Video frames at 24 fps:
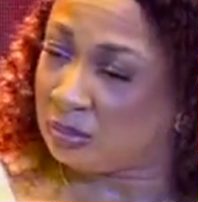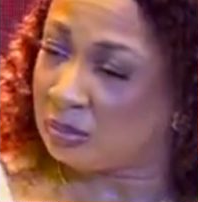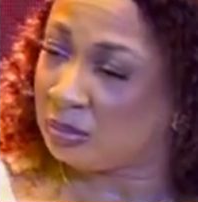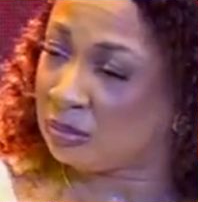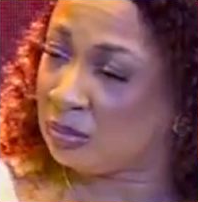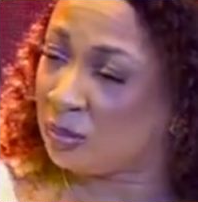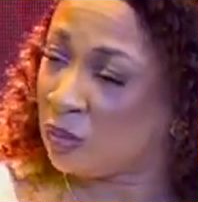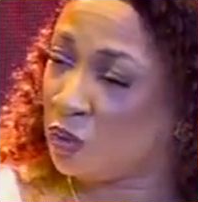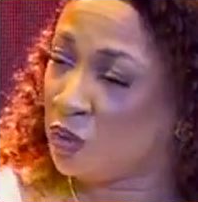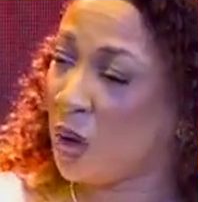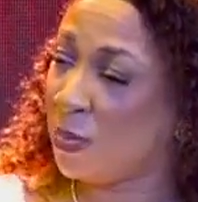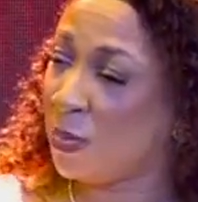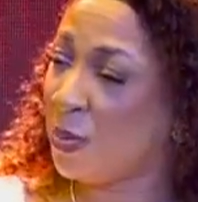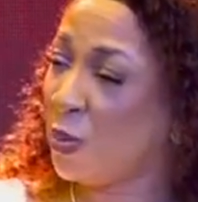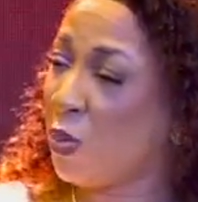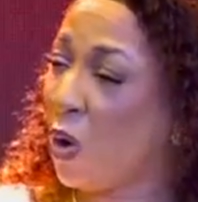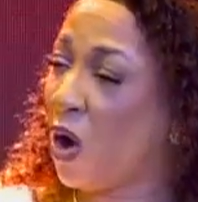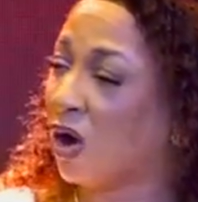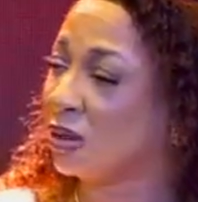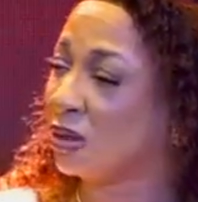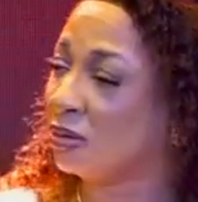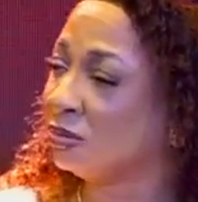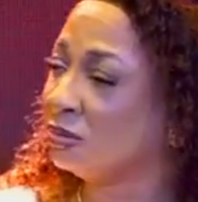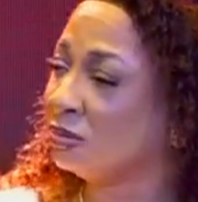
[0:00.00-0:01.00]
Number 1,
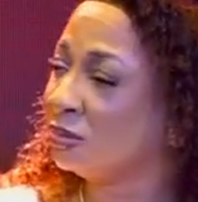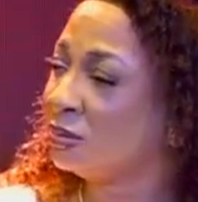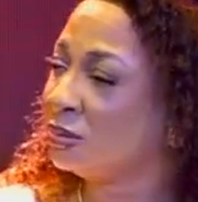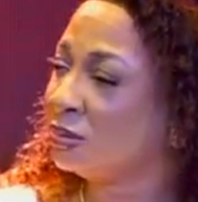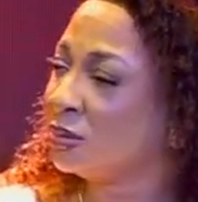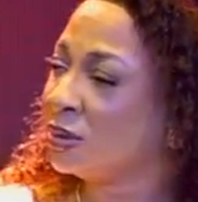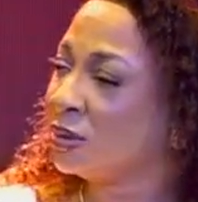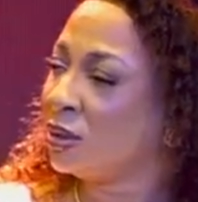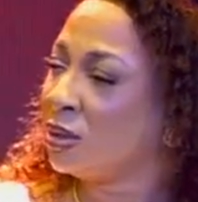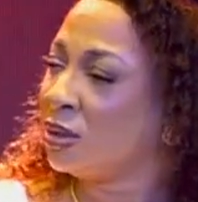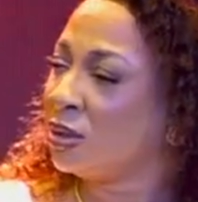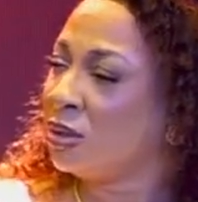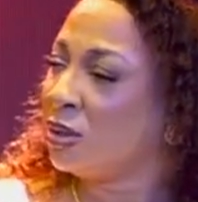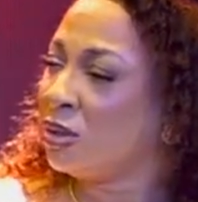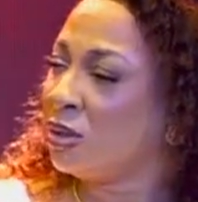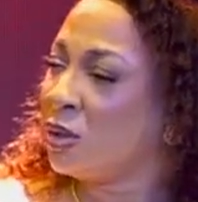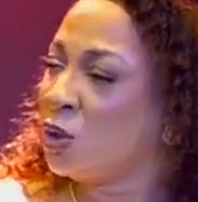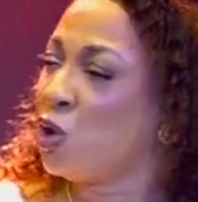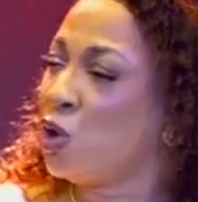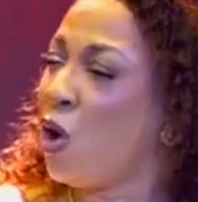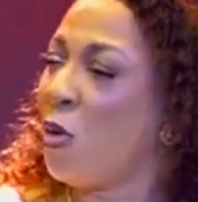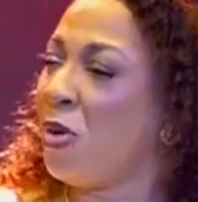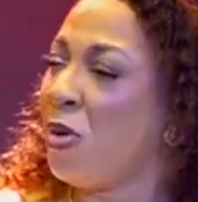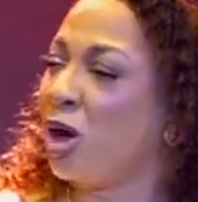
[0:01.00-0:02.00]

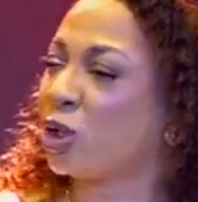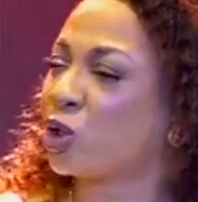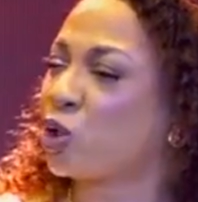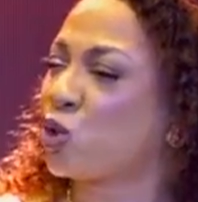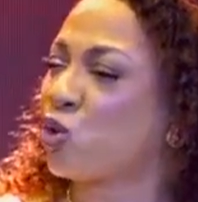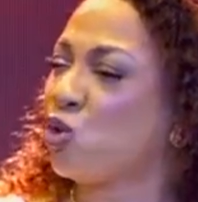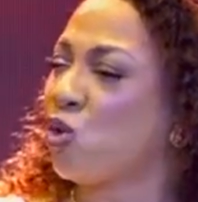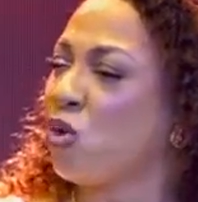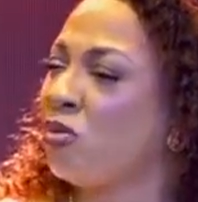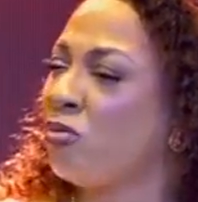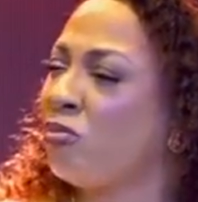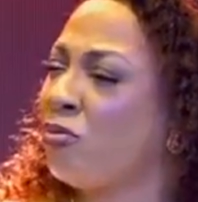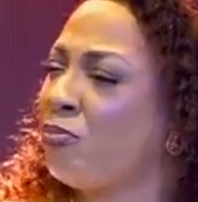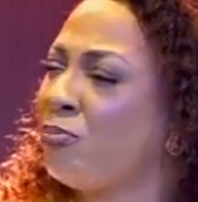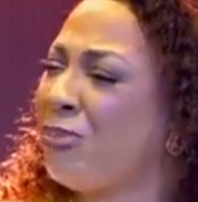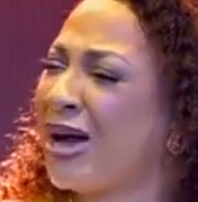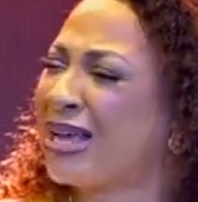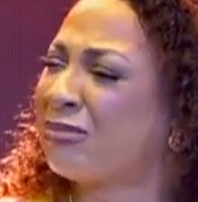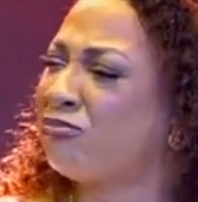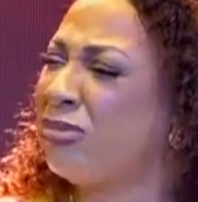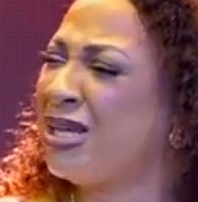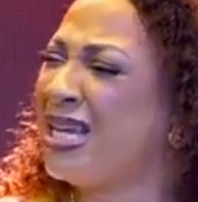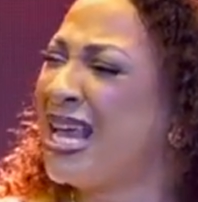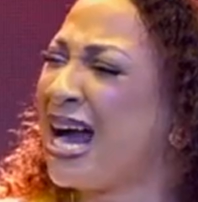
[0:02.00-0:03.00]
No More Two by
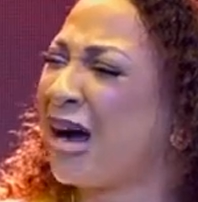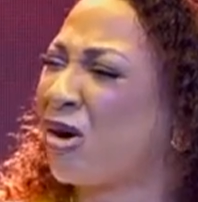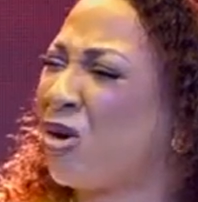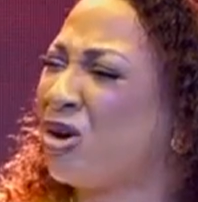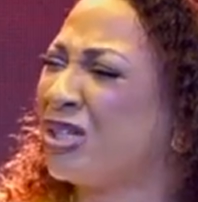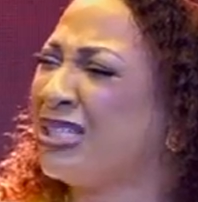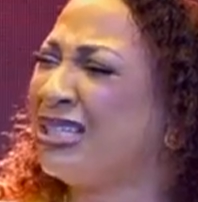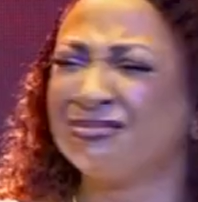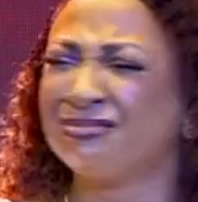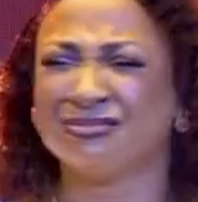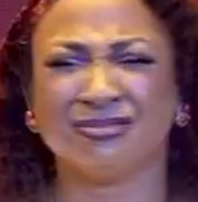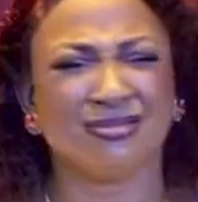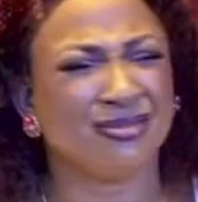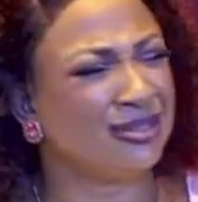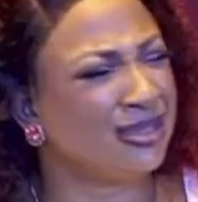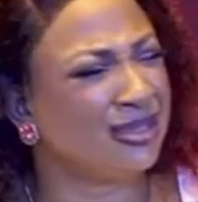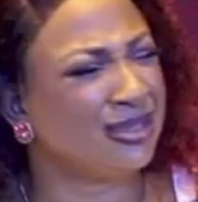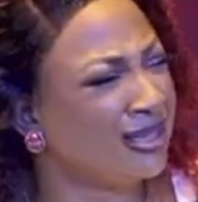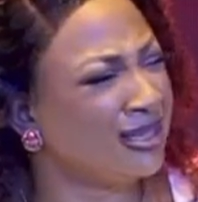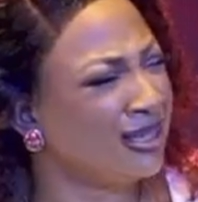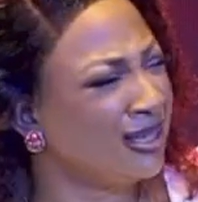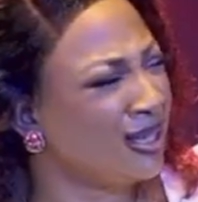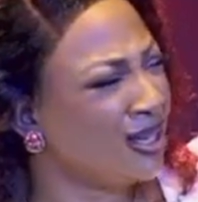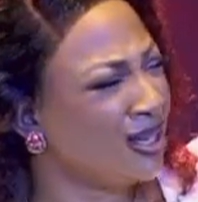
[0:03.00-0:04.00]
Billy Akoni.
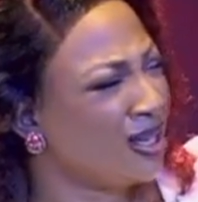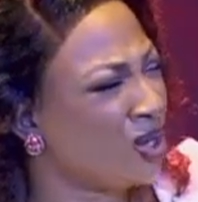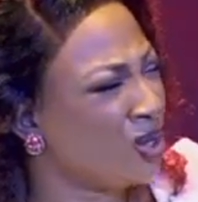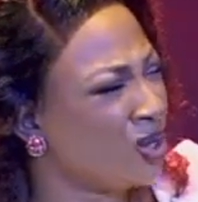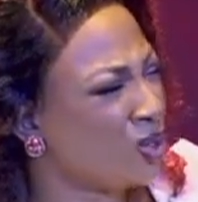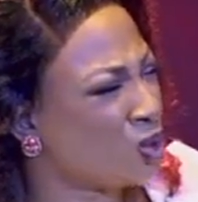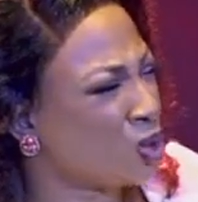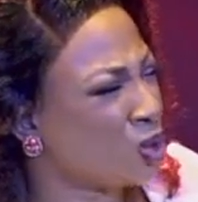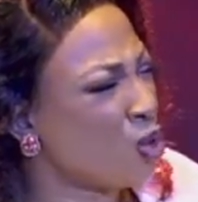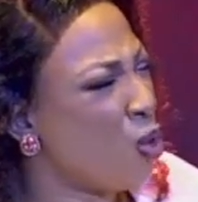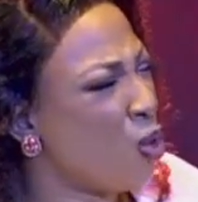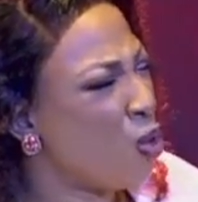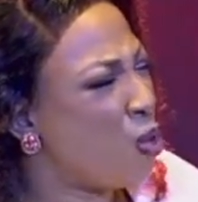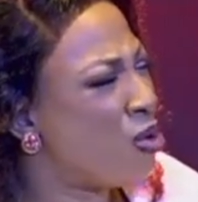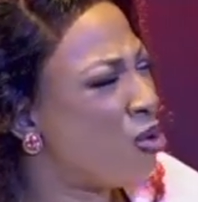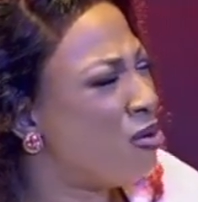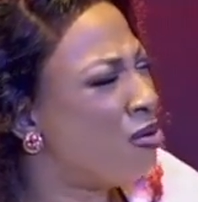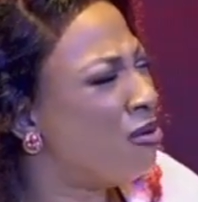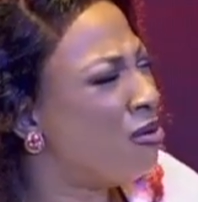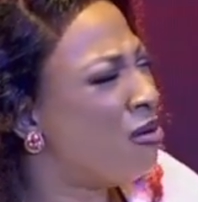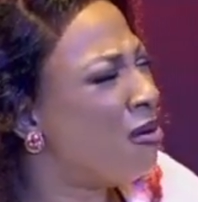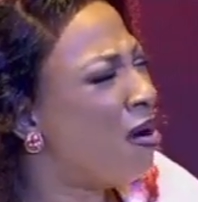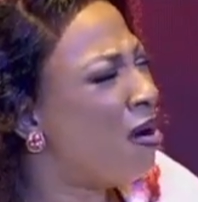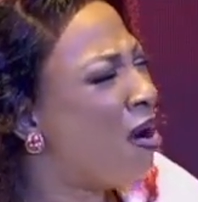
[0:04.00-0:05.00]
2,
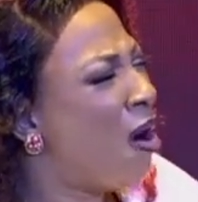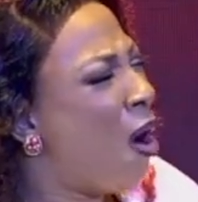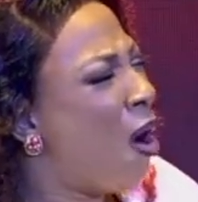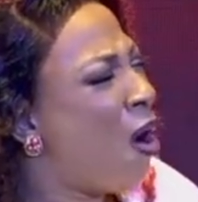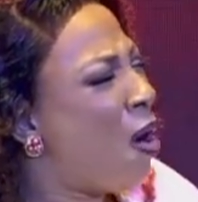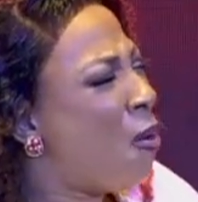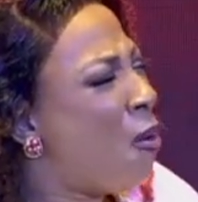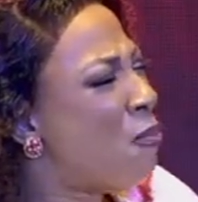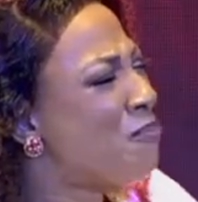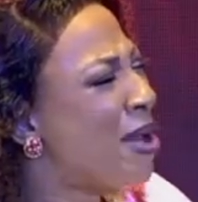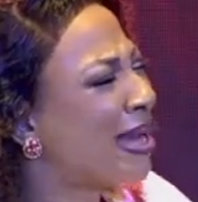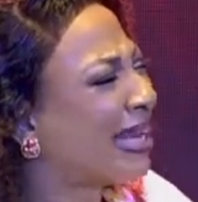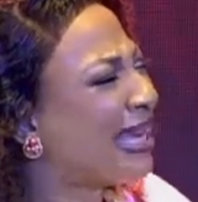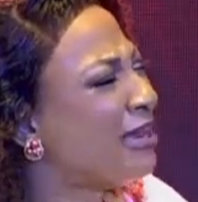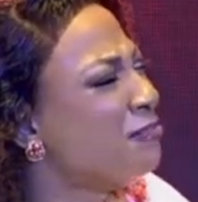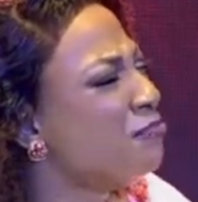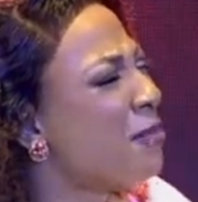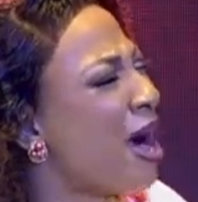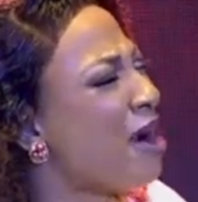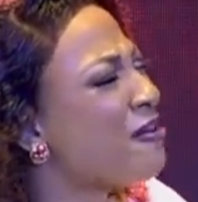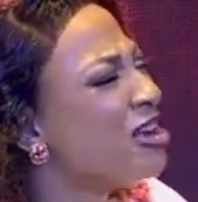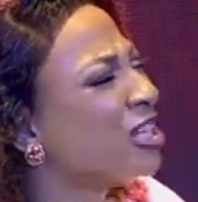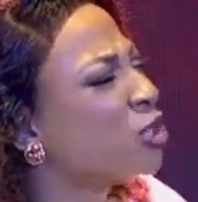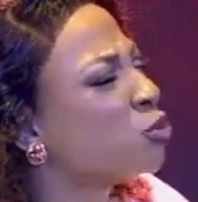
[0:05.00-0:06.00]
Making
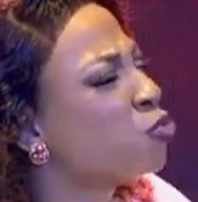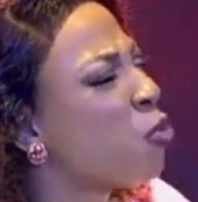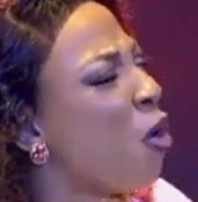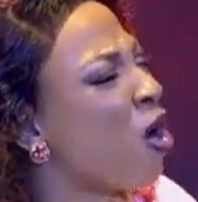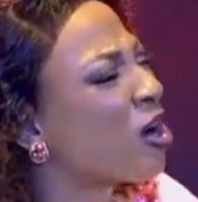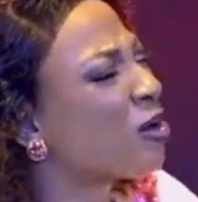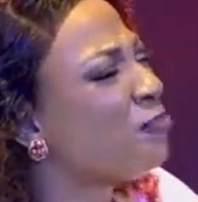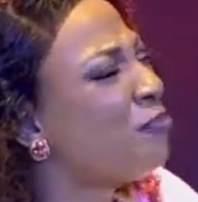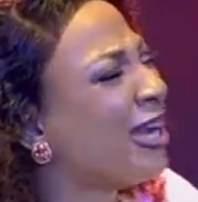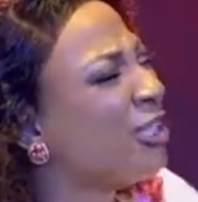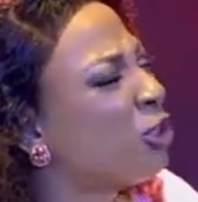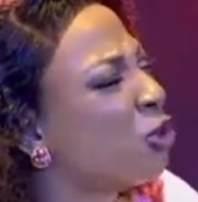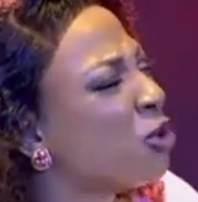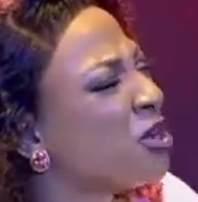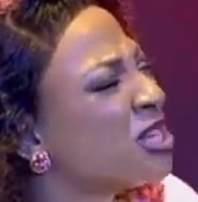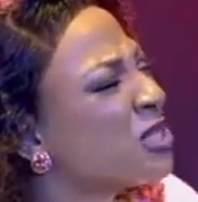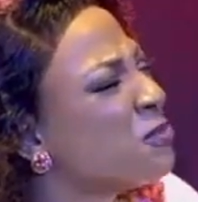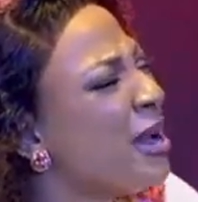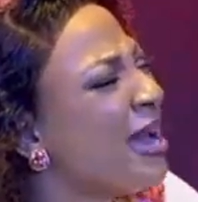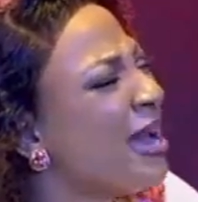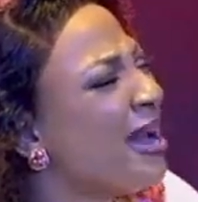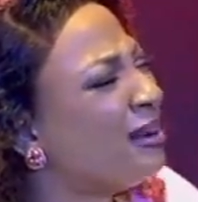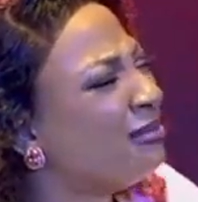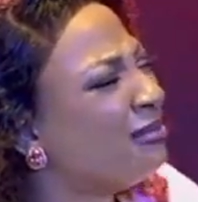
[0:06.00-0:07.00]
Marriage Work by Joyce Meyer.